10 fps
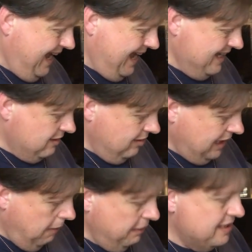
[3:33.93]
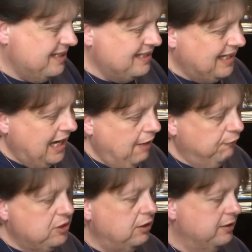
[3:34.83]
has got a couple of
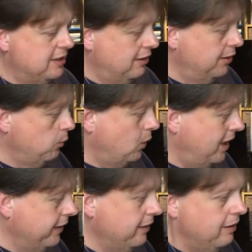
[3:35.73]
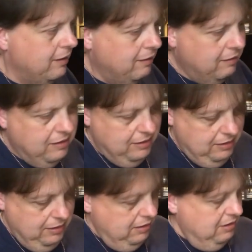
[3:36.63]
scuffs on side 1,
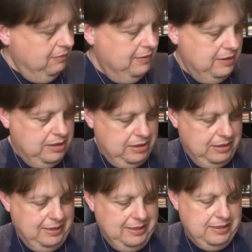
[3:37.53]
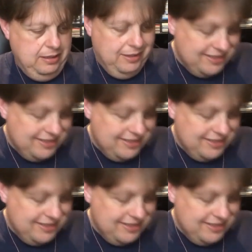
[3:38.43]
which isn't